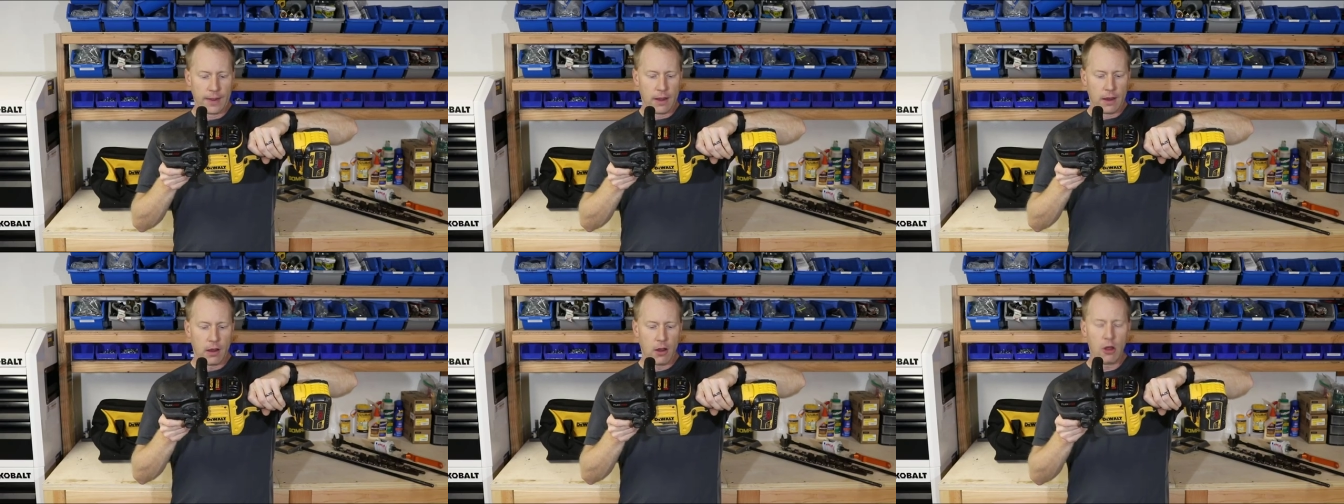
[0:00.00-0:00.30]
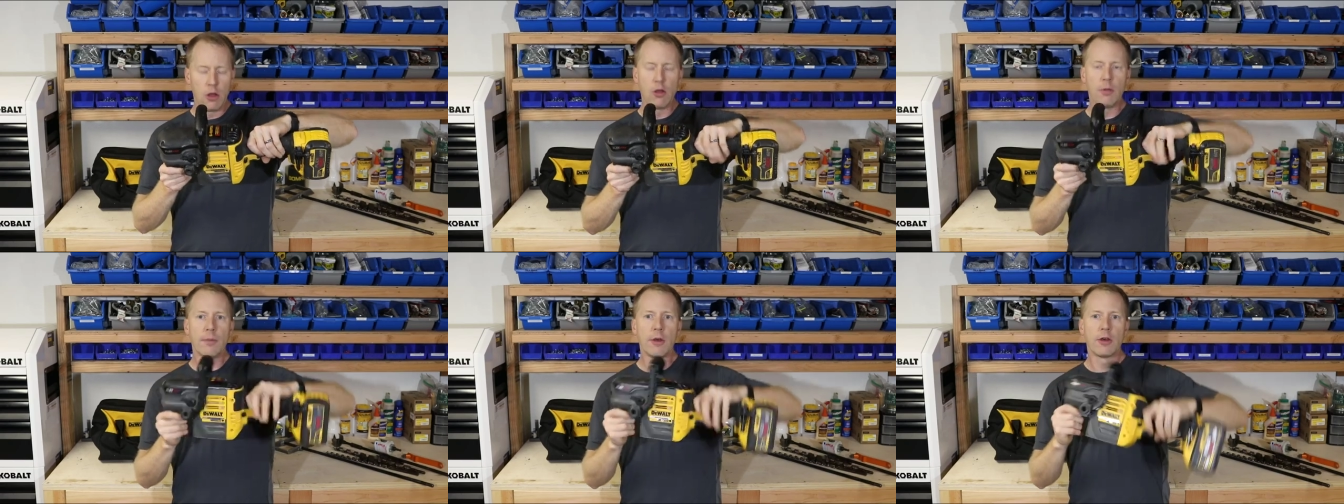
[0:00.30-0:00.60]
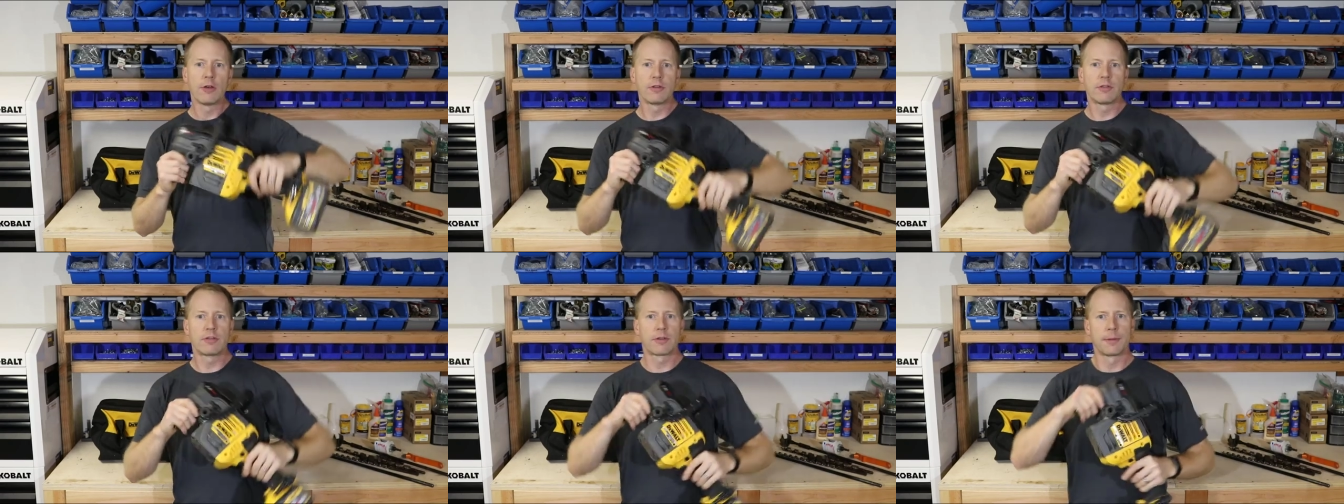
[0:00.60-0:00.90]

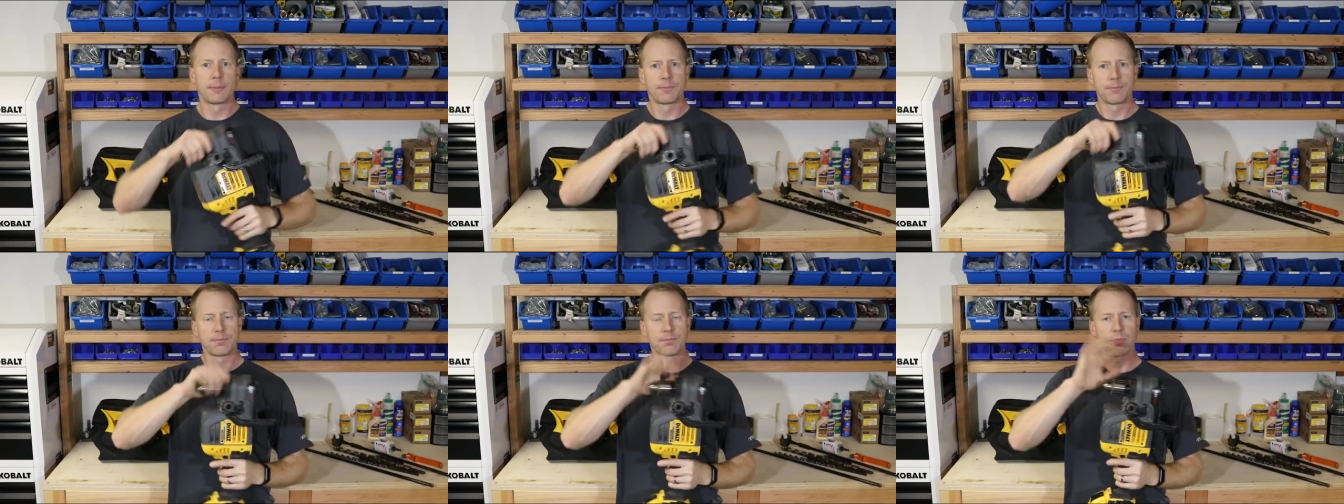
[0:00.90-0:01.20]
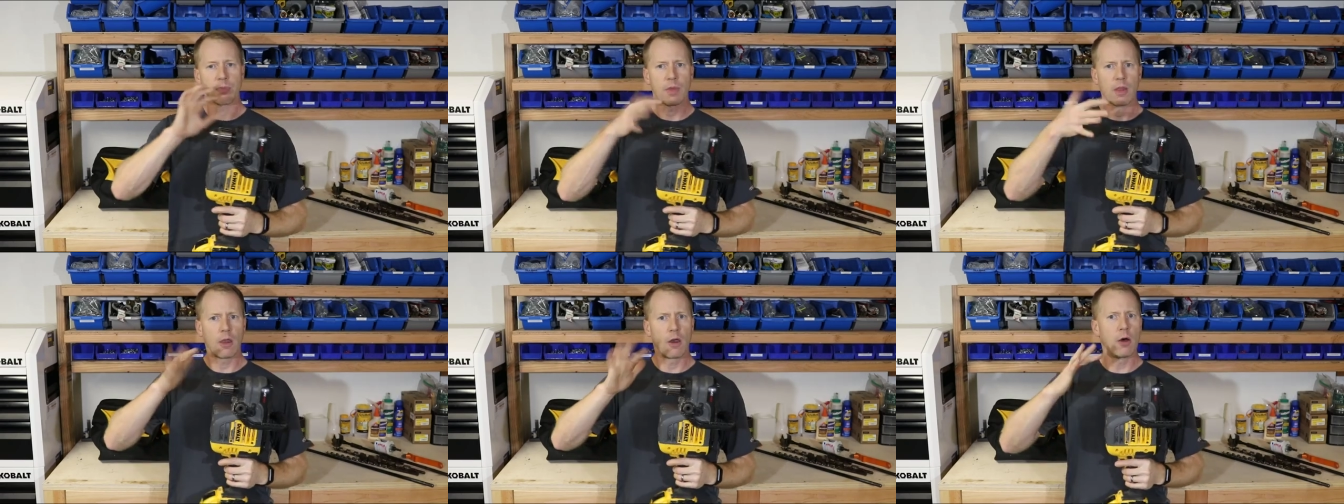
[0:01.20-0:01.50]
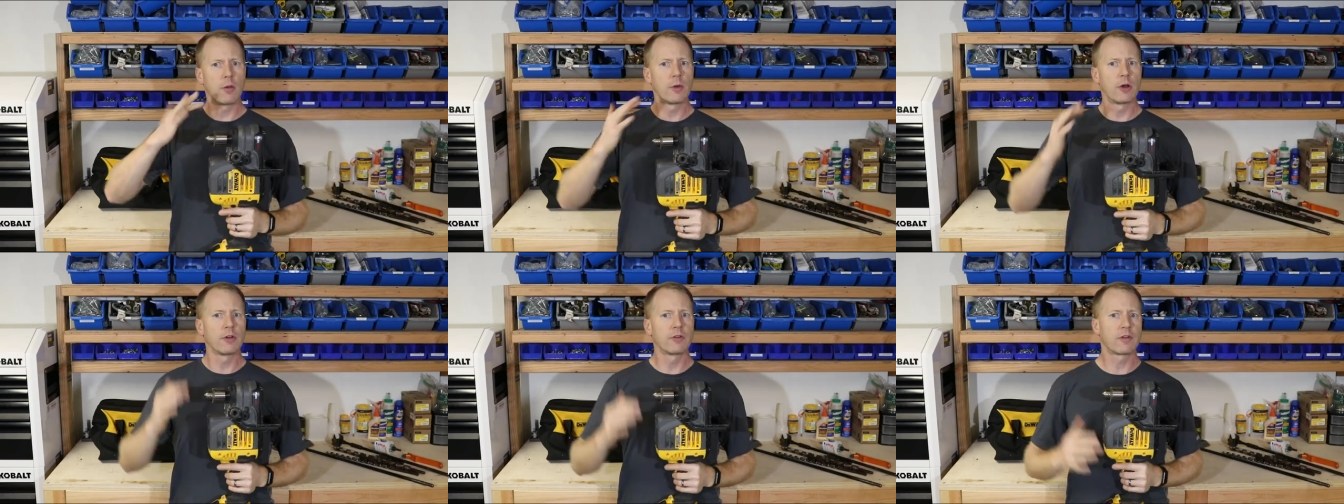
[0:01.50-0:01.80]
almost
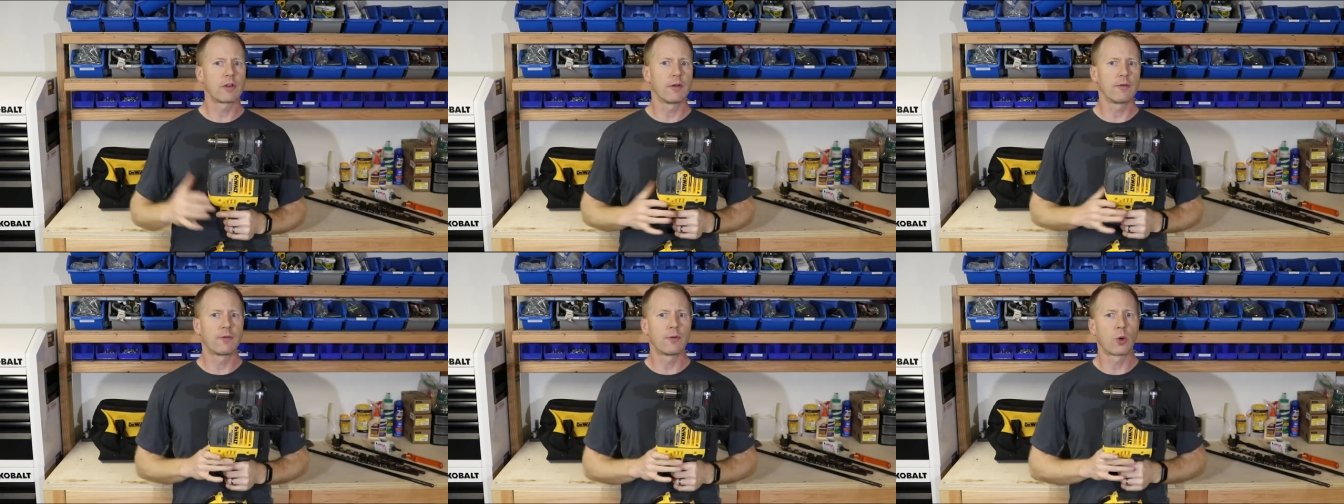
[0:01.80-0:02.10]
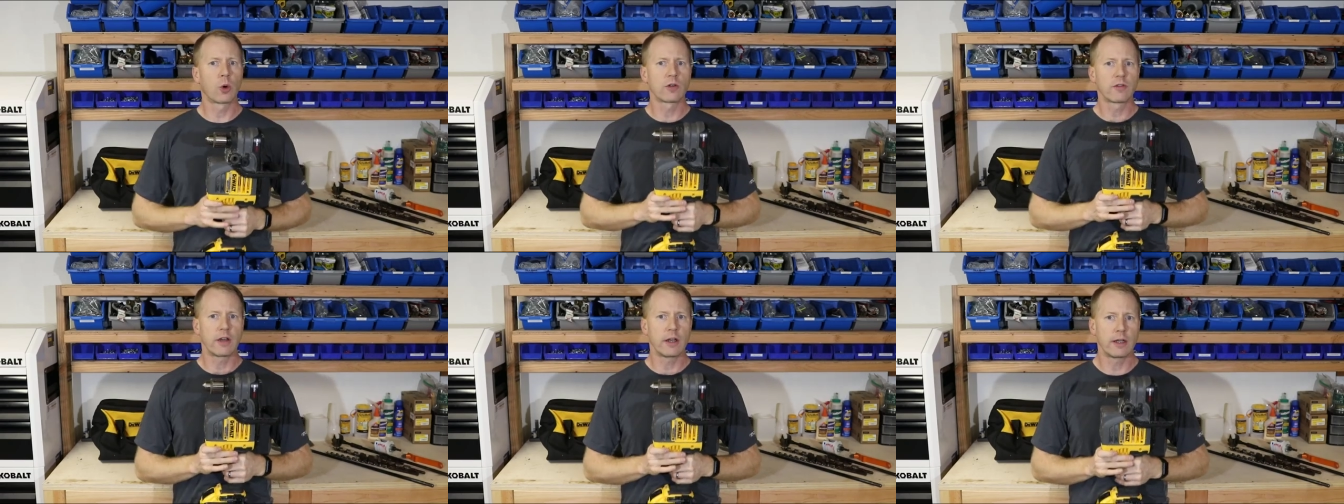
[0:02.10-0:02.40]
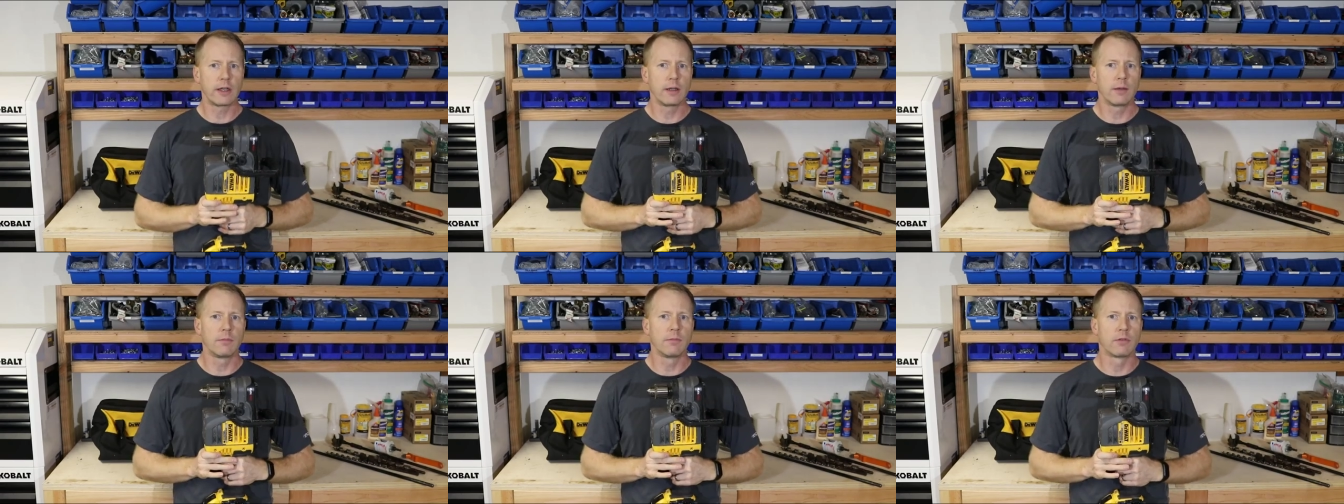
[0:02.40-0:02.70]
a 4
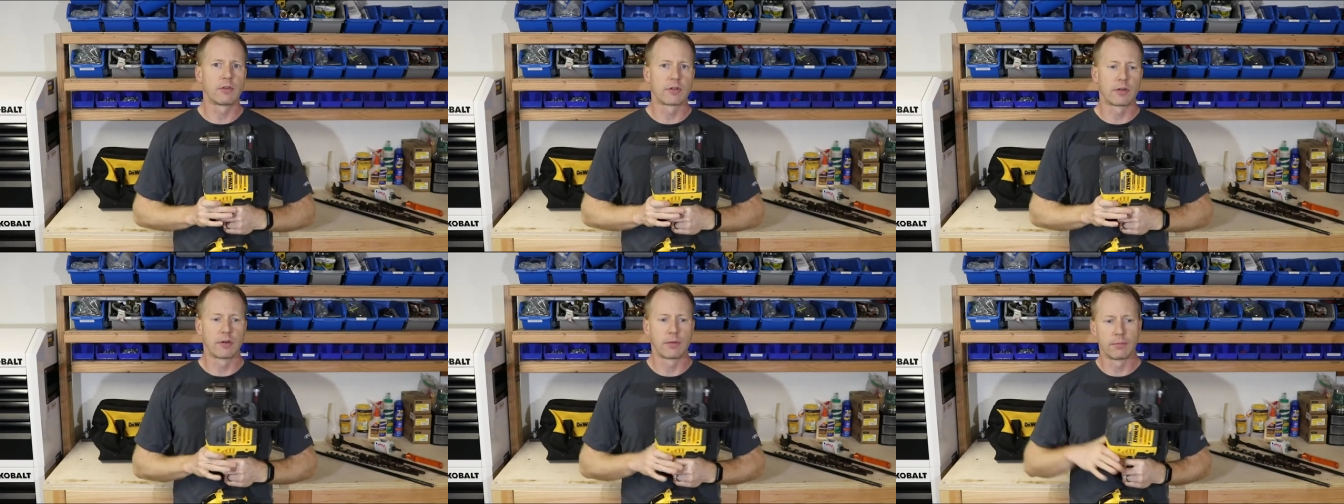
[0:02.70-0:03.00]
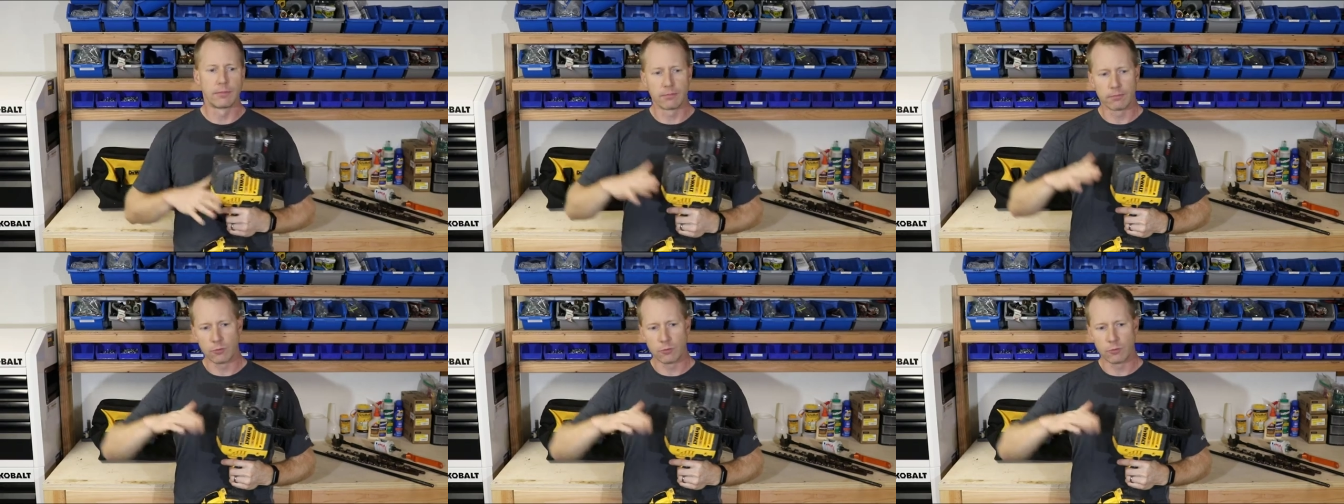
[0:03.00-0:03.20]
times